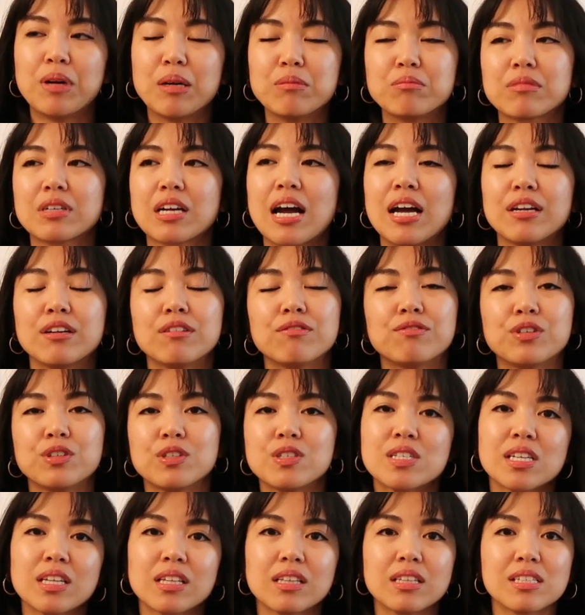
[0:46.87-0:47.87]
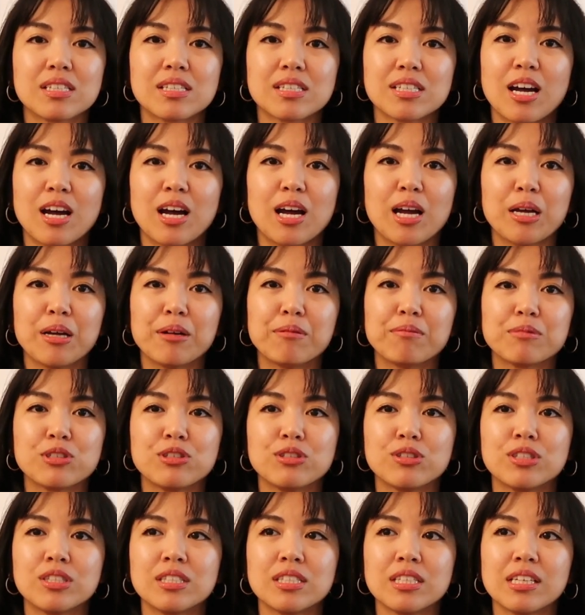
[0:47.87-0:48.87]
I'm kind of using this time
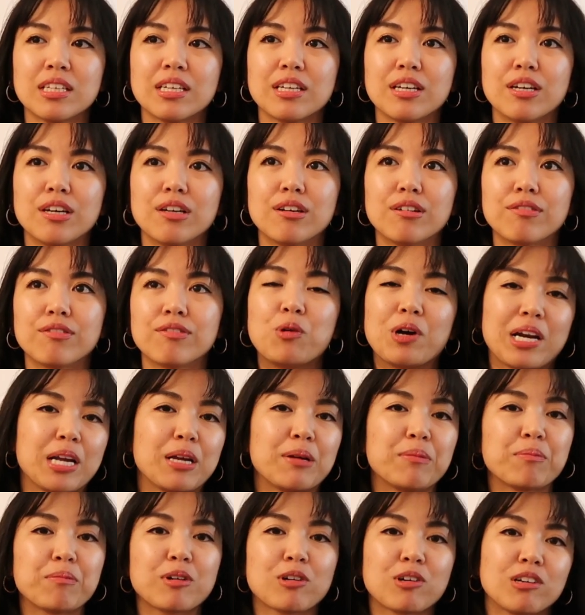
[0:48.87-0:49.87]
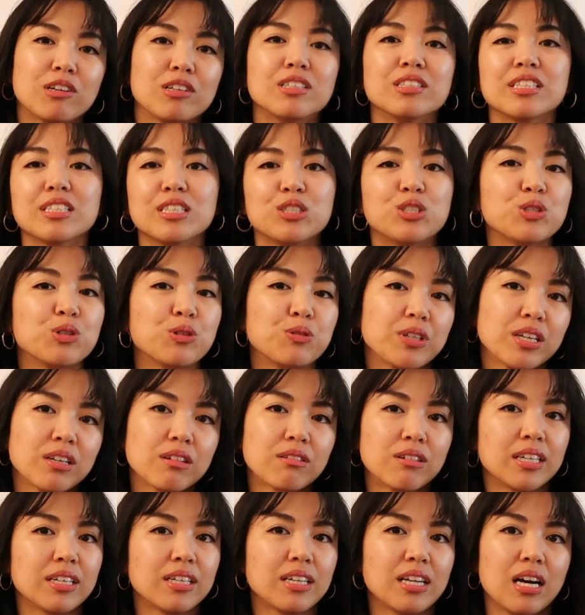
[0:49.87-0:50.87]
to see if what I'm currently doing
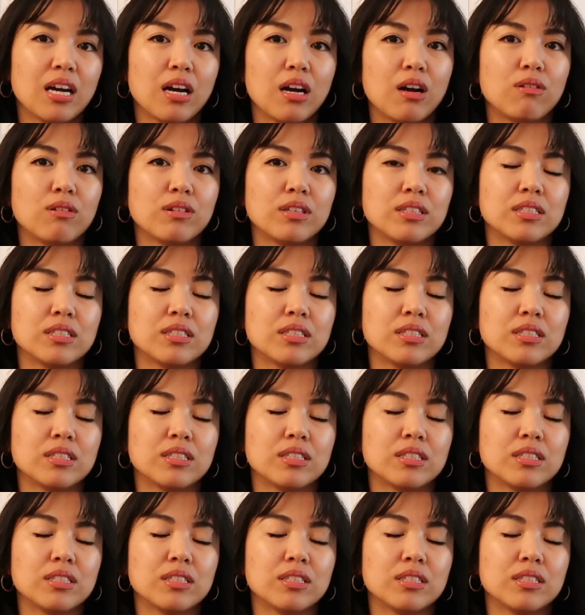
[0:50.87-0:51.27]
right now